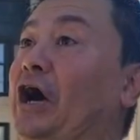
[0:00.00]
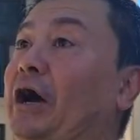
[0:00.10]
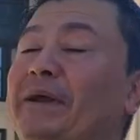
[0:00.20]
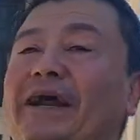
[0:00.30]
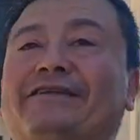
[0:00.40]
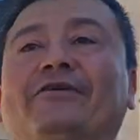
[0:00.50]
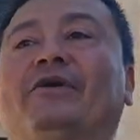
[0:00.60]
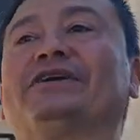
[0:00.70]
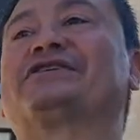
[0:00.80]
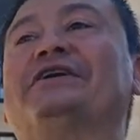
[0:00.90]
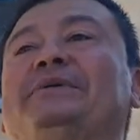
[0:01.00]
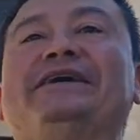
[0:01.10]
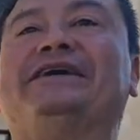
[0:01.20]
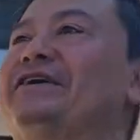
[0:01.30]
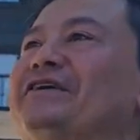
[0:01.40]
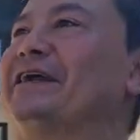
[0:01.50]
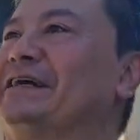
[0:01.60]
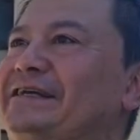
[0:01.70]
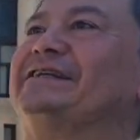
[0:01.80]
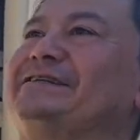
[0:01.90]
dumb, and I thought, well, it's going to be here, and I
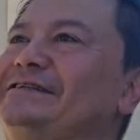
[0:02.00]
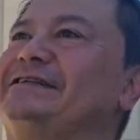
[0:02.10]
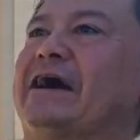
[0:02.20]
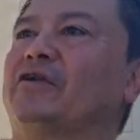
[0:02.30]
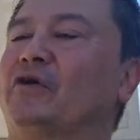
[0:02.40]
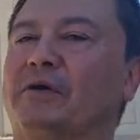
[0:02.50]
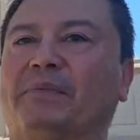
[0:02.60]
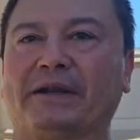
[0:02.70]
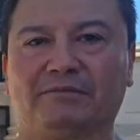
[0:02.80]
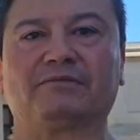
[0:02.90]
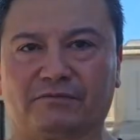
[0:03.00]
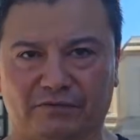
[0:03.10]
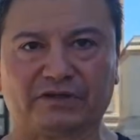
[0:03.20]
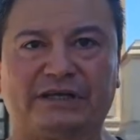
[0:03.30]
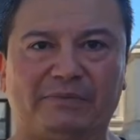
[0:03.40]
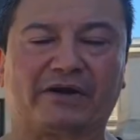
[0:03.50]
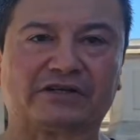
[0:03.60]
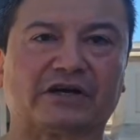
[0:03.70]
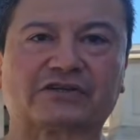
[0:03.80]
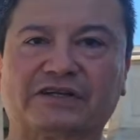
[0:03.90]
didn't download it, but Lee Merritt,
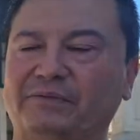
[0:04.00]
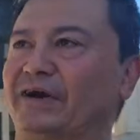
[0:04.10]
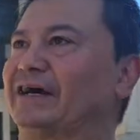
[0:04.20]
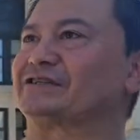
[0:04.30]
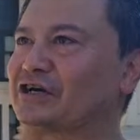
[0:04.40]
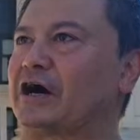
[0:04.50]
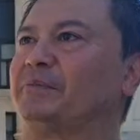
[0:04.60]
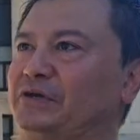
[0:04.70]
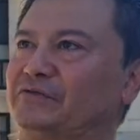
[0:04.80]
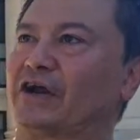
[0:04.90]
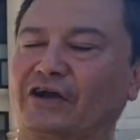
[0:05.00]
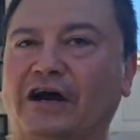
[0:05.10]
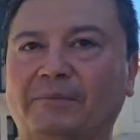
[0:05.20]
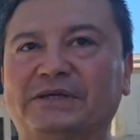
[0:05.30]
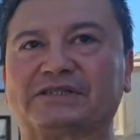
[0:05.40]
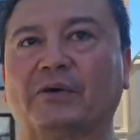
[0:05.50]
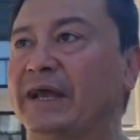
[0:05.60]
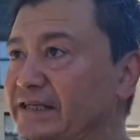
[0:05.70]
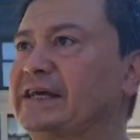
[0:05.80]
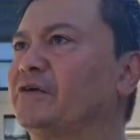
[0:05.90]
Dr. Lee Merritt has a copy, you got a copy, so
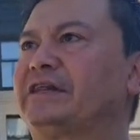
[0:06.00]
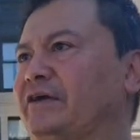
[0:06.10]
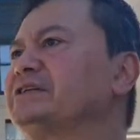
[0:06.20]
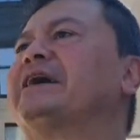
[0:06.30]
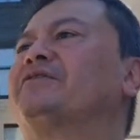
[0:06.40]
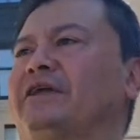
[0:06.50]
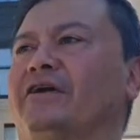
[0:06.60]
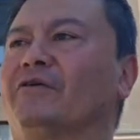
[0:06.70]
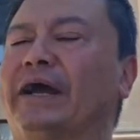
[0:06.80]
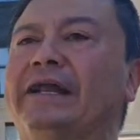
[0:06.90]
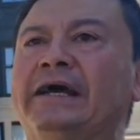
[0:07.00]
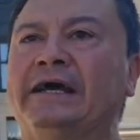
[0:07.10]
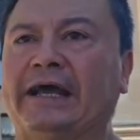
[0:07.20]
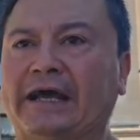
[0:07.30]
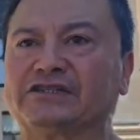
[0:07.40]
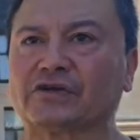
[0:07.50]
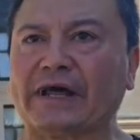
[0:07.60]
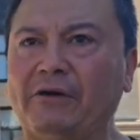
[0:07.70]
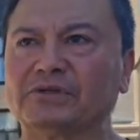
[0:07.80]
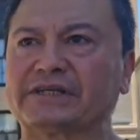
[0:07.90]
it's out there, right? And so
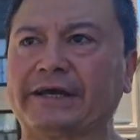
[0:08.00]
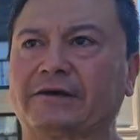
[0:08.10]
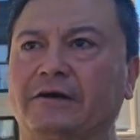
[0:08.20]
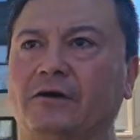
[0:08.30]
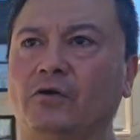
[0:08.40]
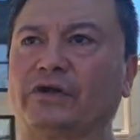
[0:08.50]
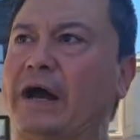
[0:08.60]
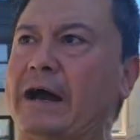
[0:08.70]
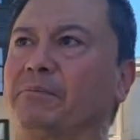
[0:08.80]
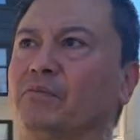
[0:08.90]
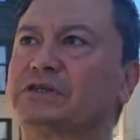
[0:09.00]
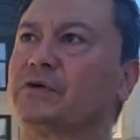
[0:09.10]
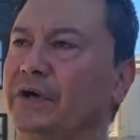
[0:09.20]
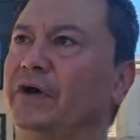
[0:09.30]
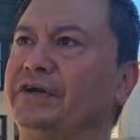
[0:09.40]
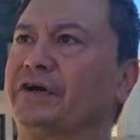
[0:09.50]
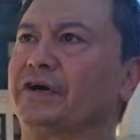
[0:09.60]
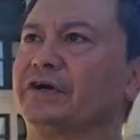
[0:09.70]
that was like, holy crap, what's going on here,